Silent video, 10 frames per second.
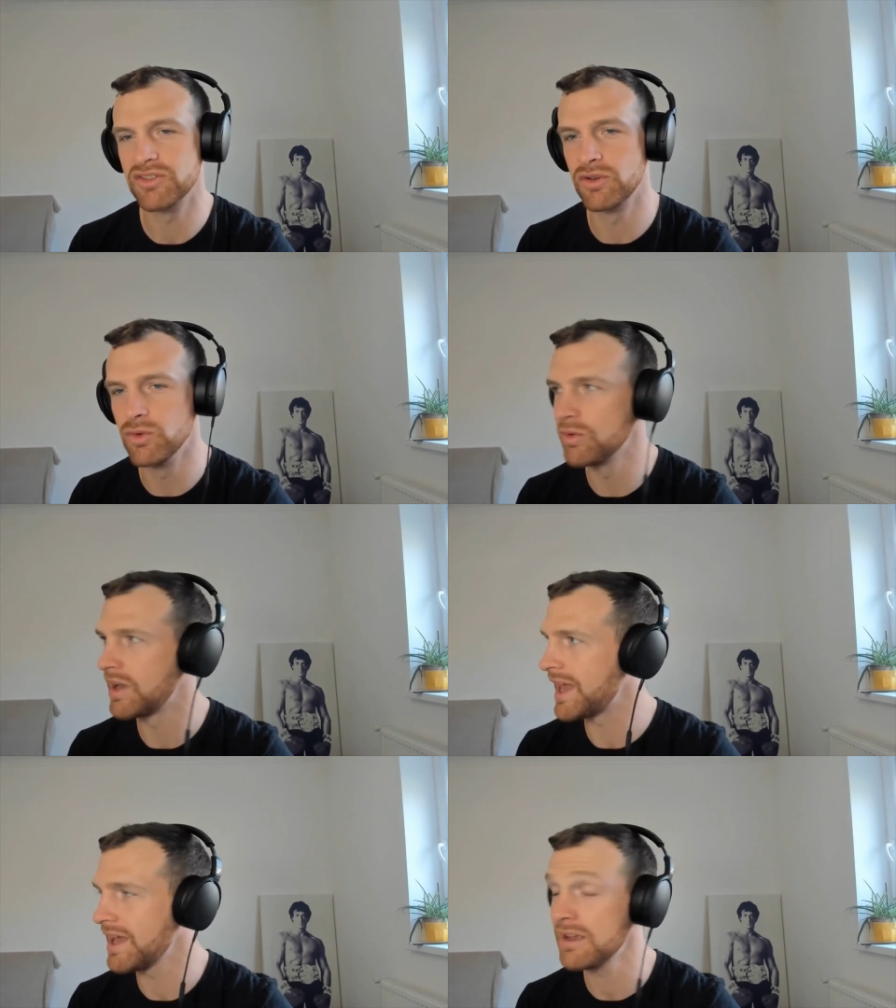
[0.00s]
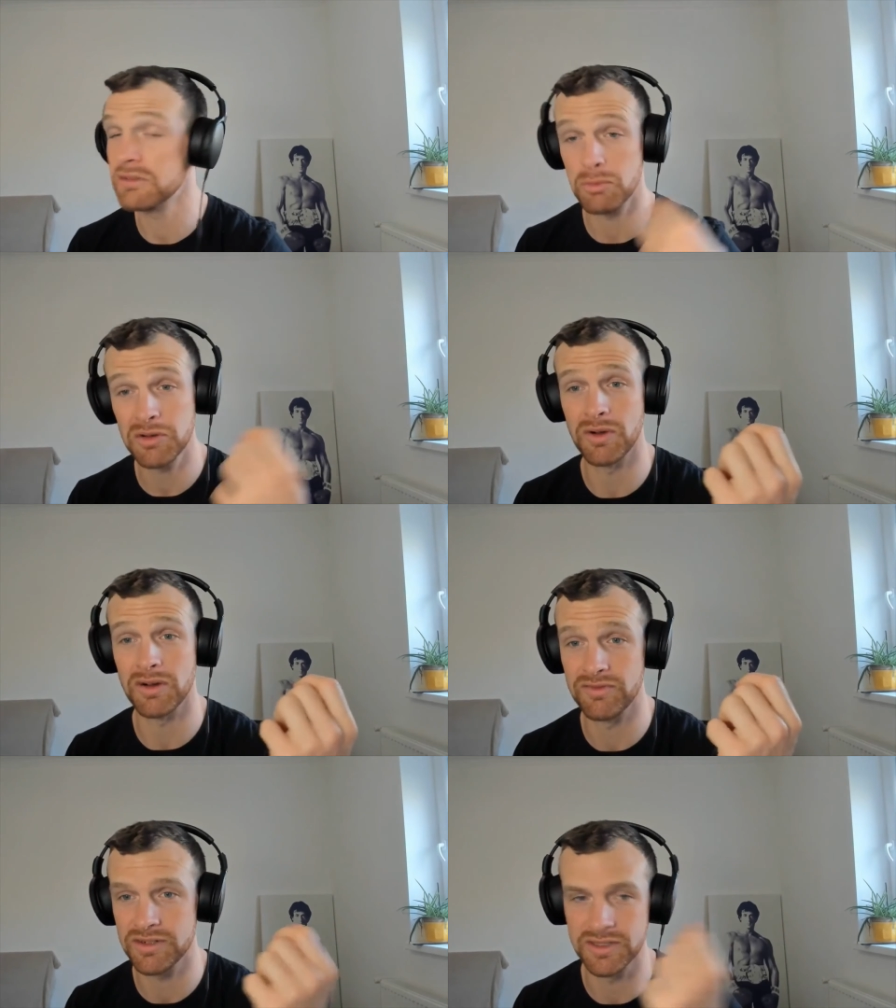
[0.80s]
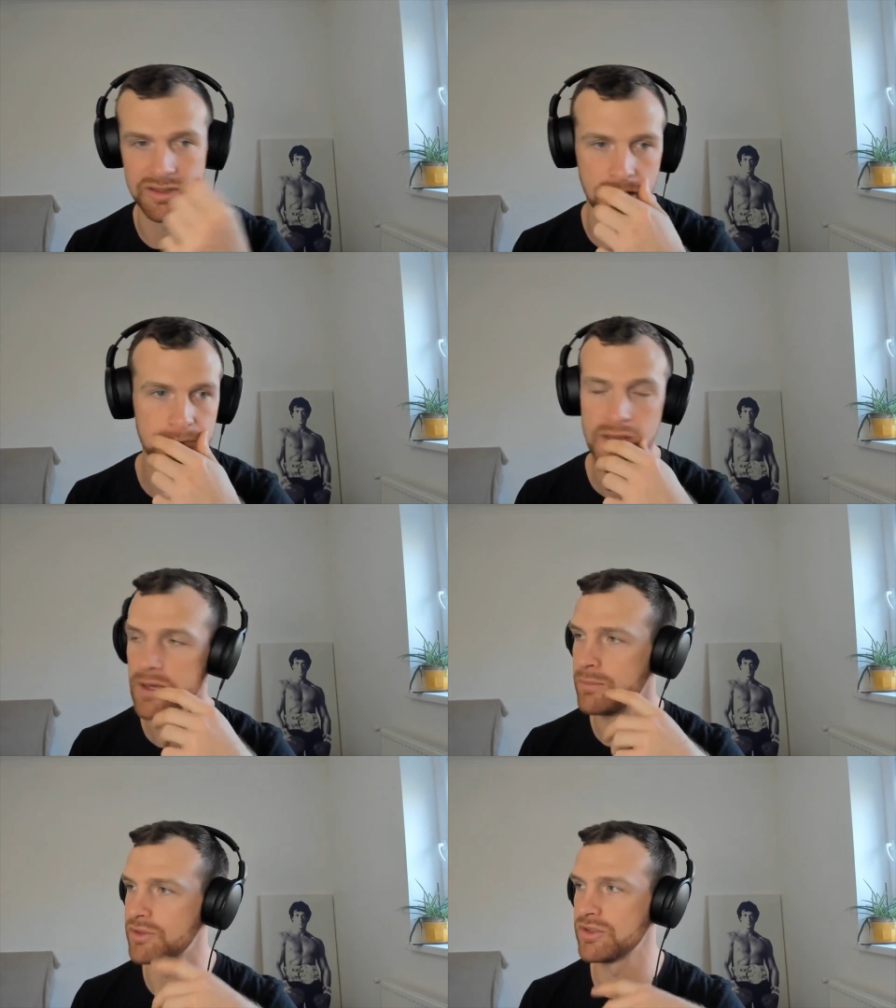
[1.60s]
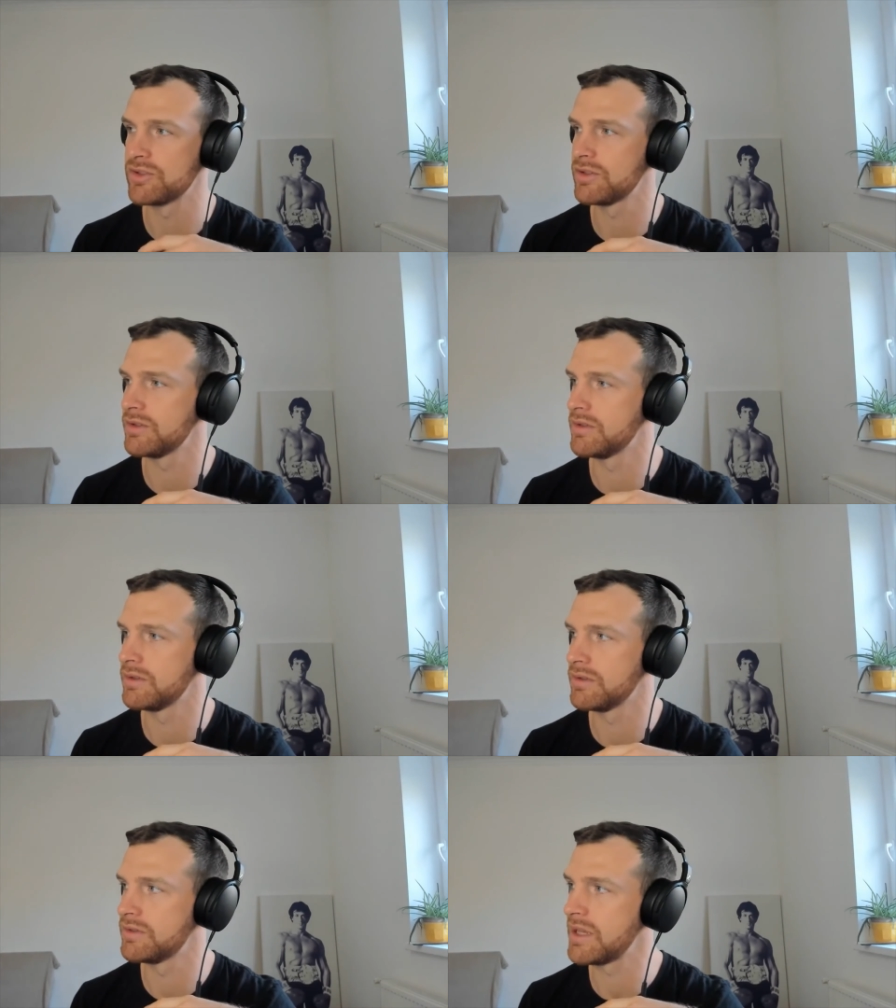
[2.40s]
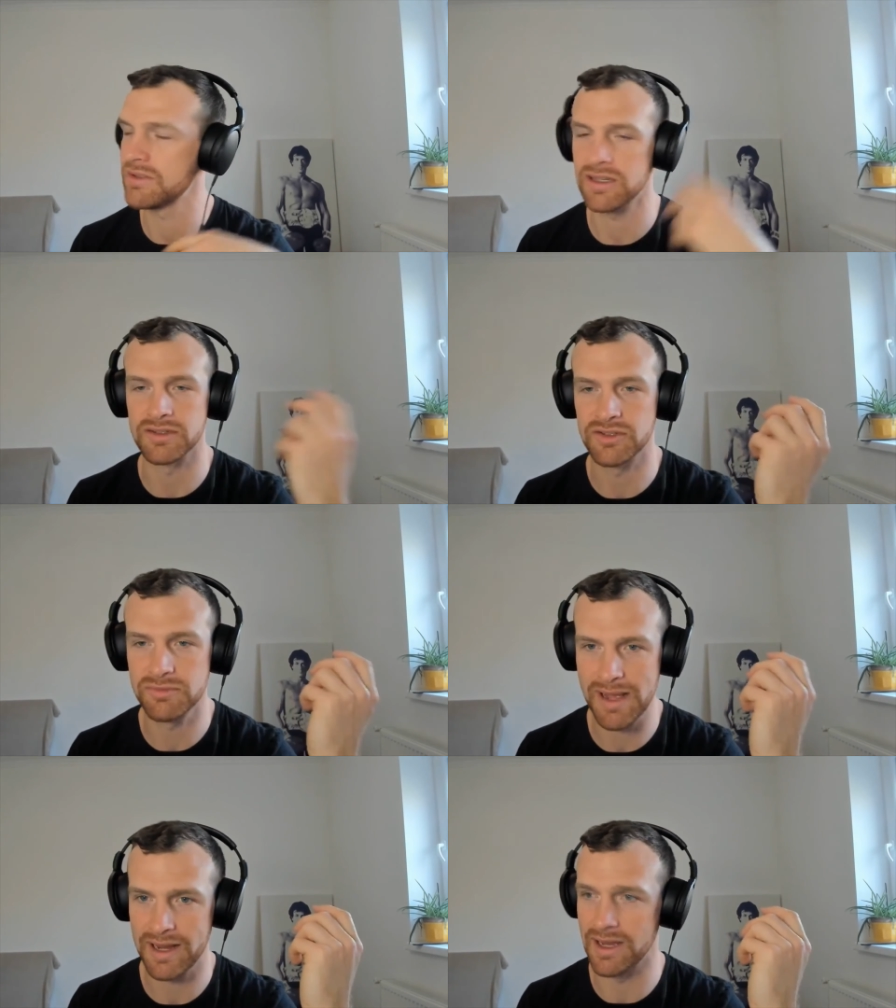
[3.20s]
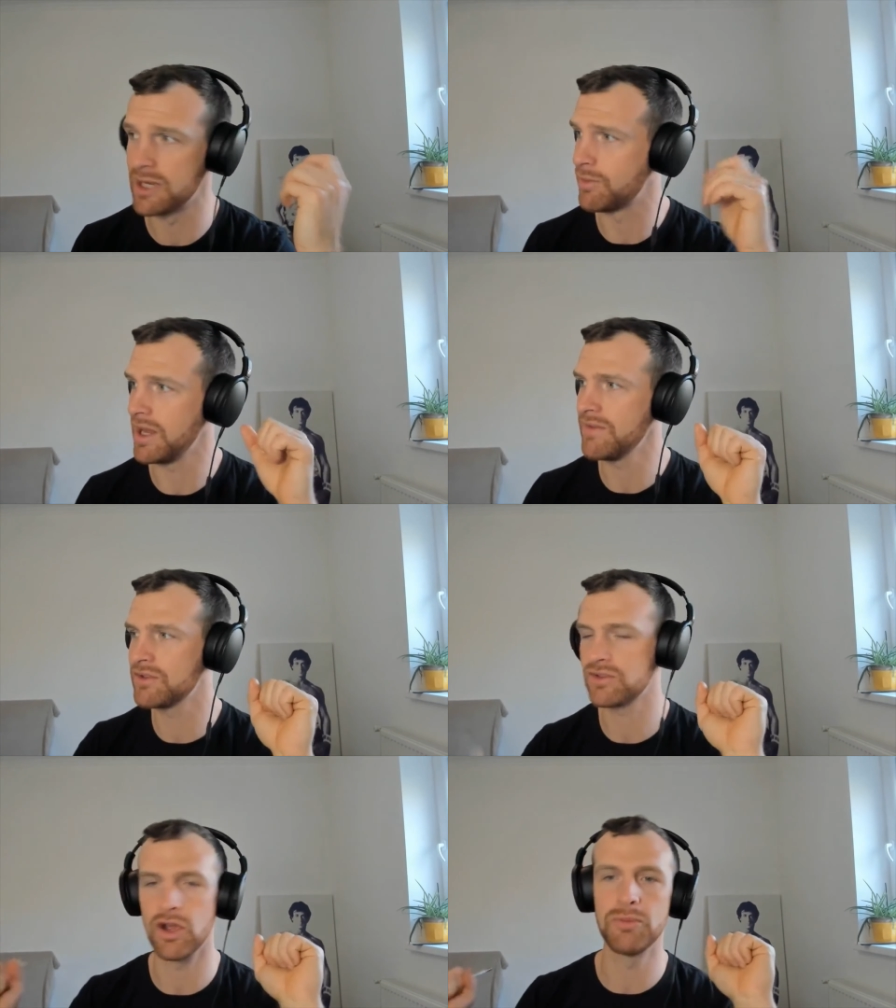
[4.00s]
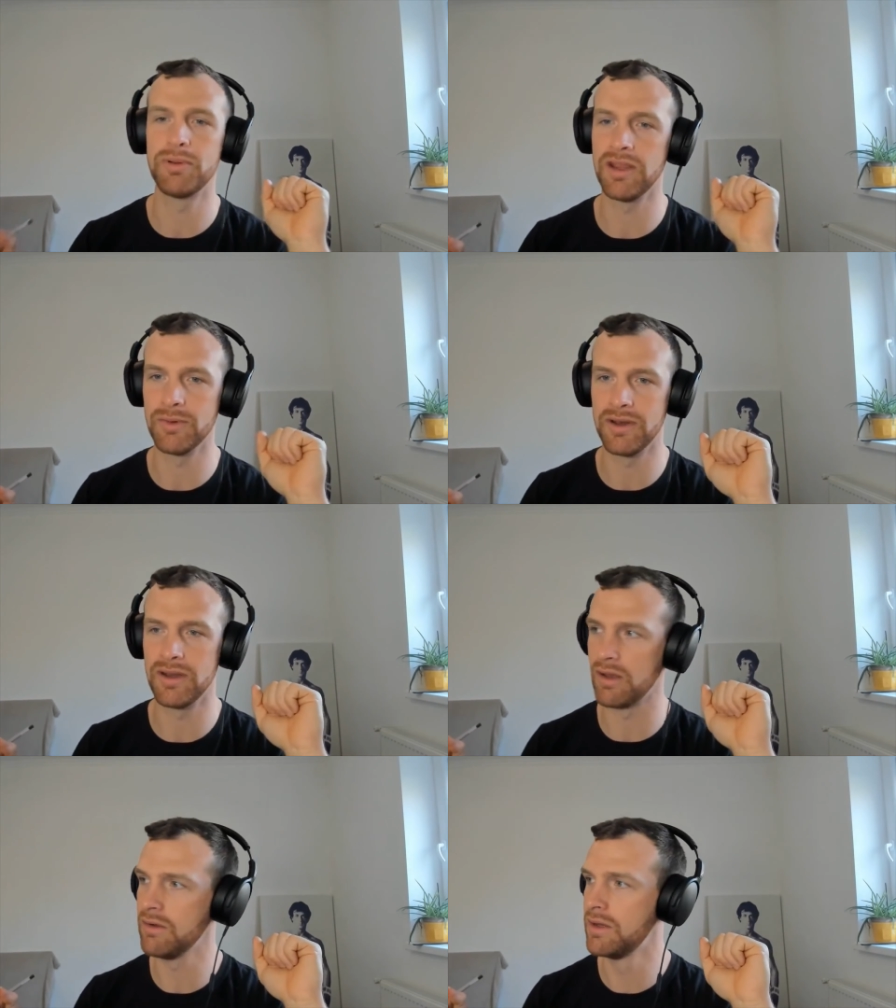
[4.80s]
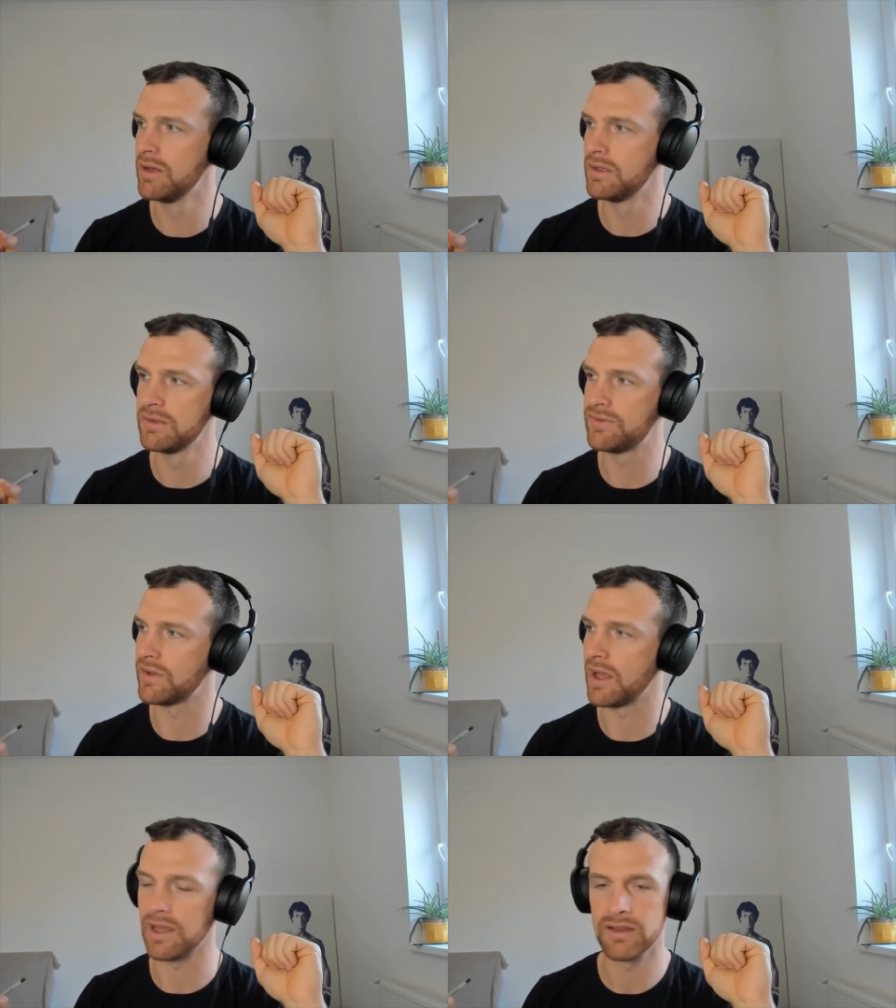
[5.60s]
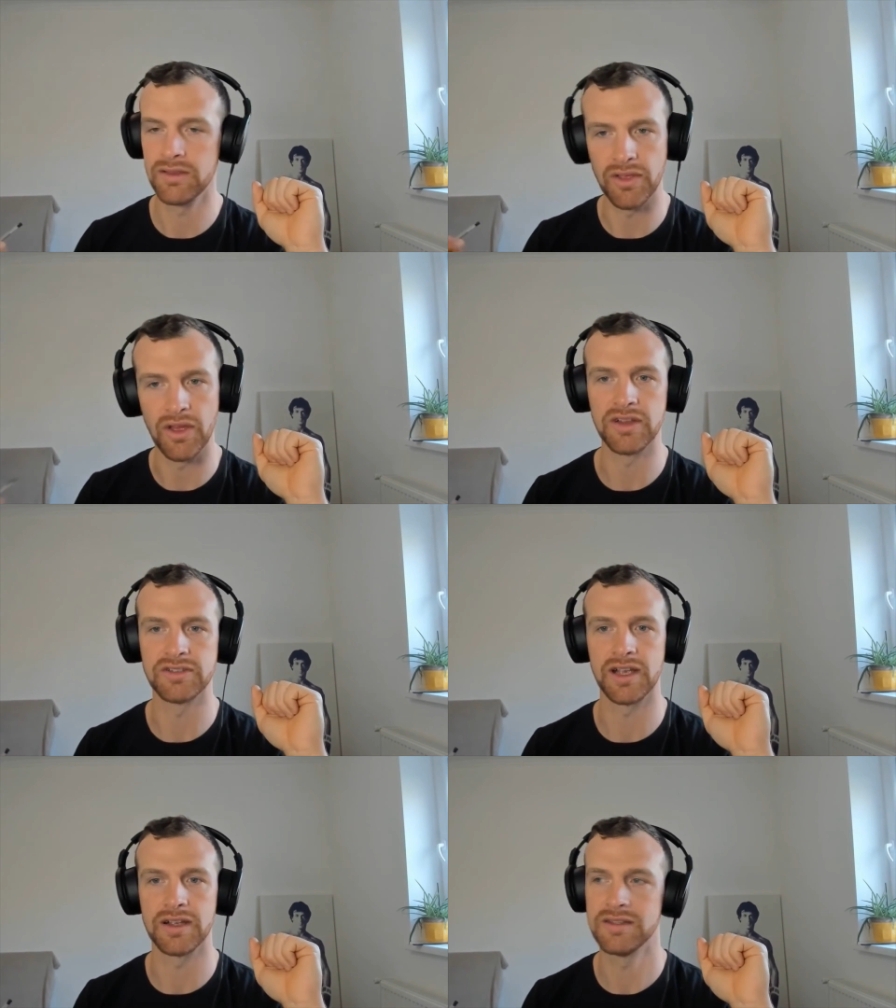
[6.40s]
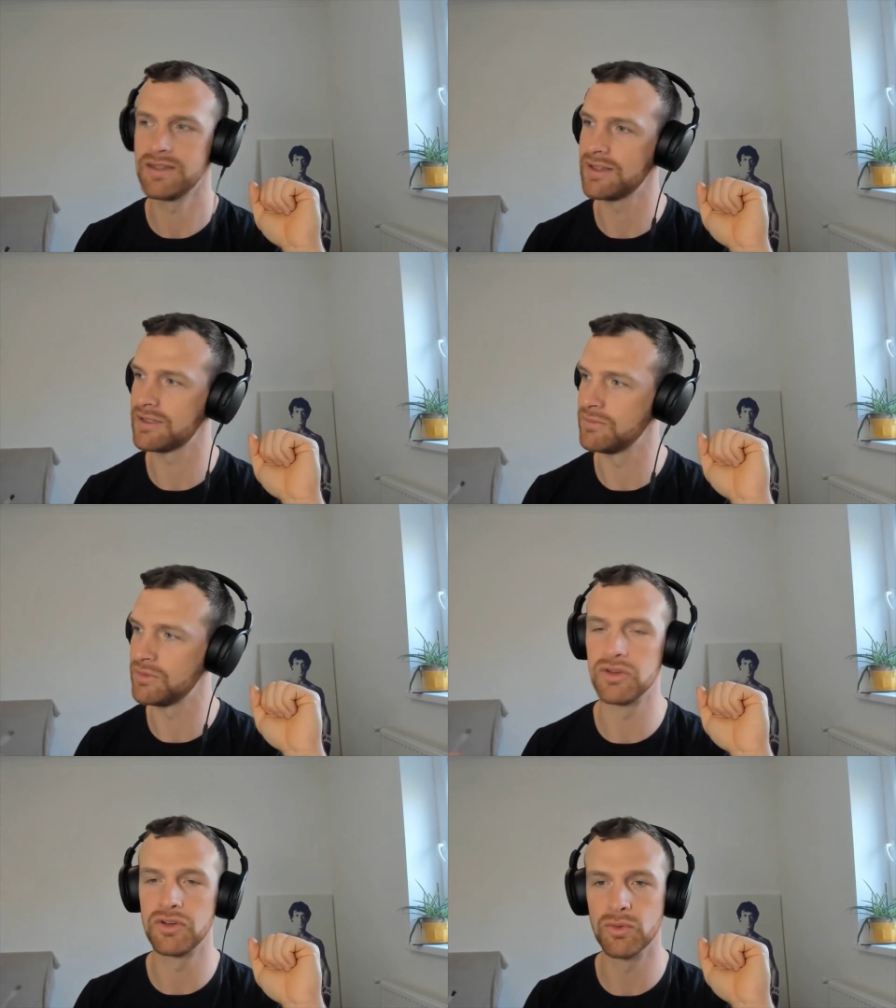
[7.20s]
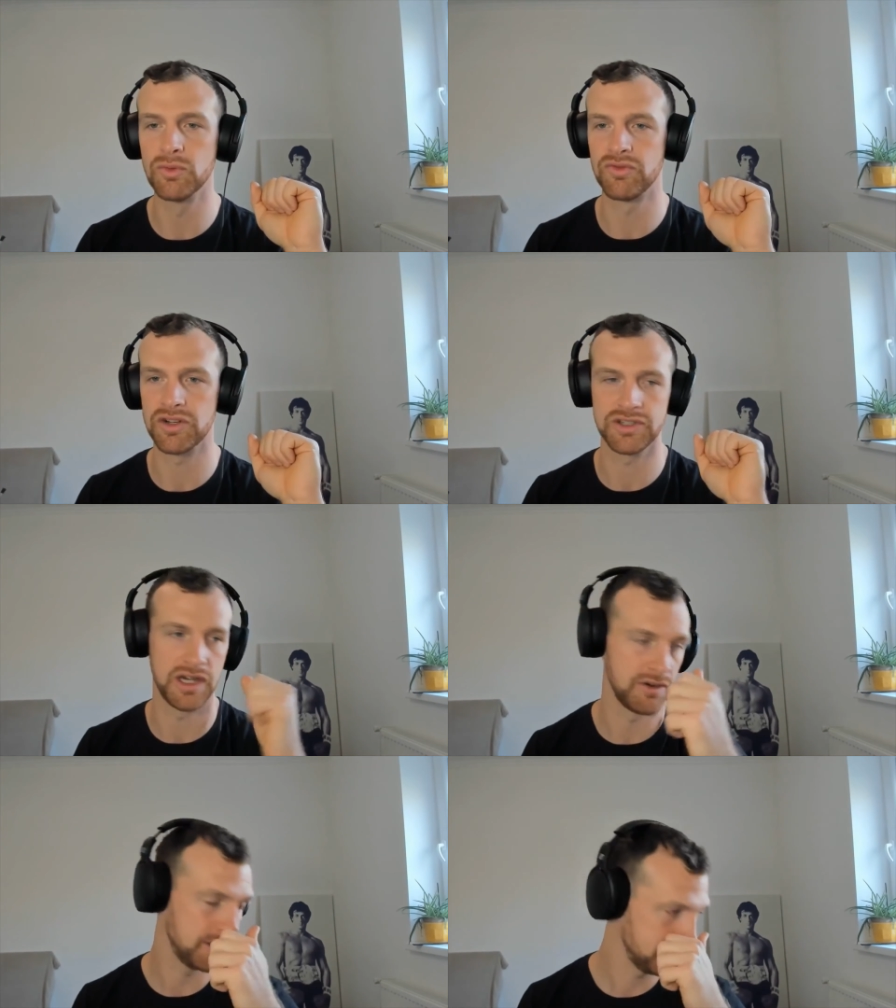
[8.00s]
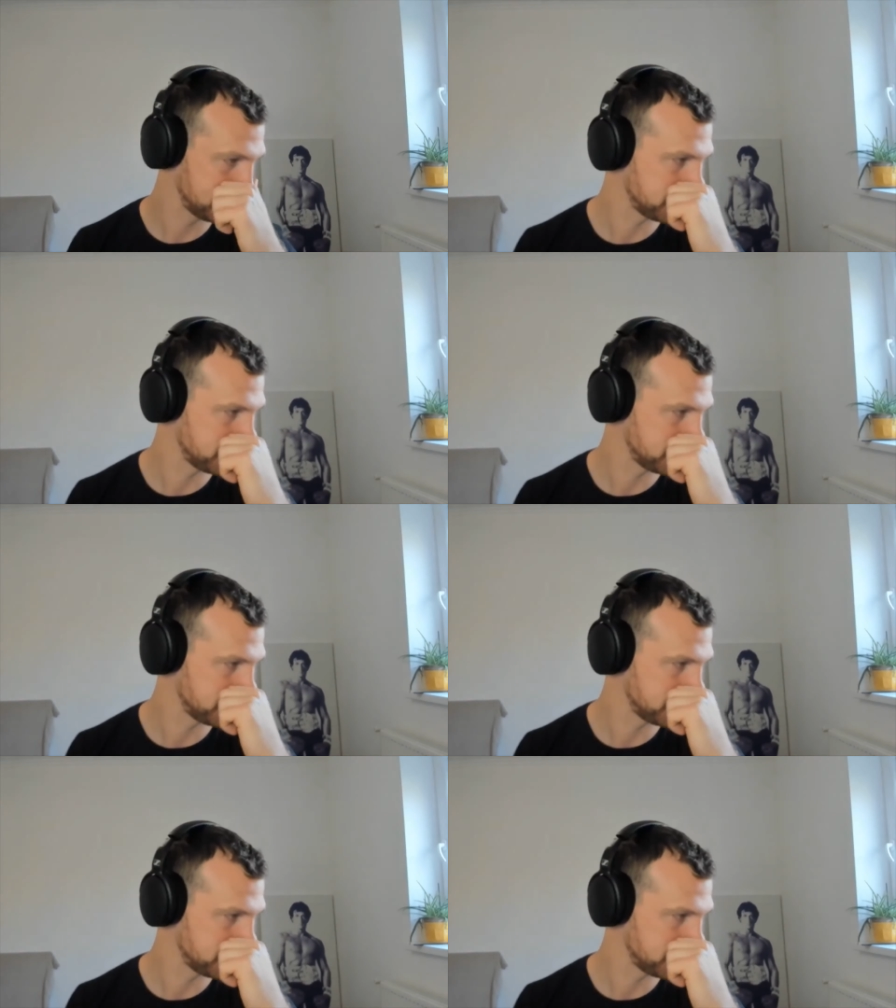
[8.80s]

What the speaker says: cool air, probably quite refreshing though, but just sounds like a smackhead. But even just opening your window for like 30 seconds, getting some good, cool, fresh air in.